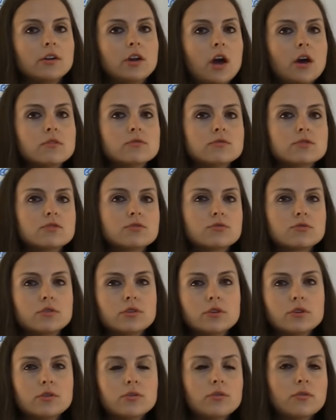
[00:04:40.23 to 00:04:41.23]
goes
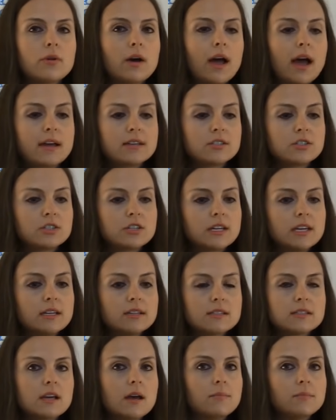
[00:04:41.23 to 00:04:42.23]
through, as she
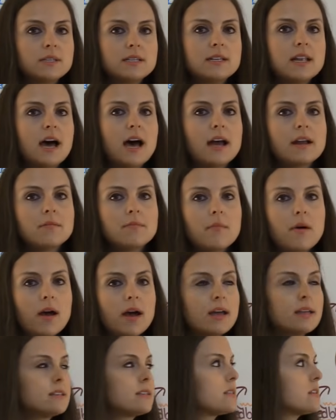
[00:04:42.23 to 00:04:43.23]
gets up to 9
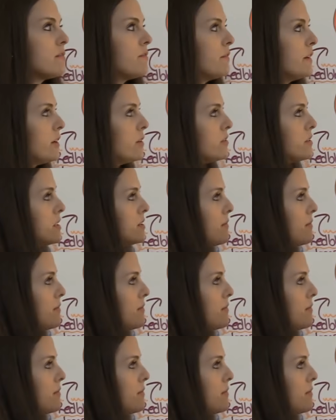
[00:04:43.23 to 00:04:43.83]
months, the fetal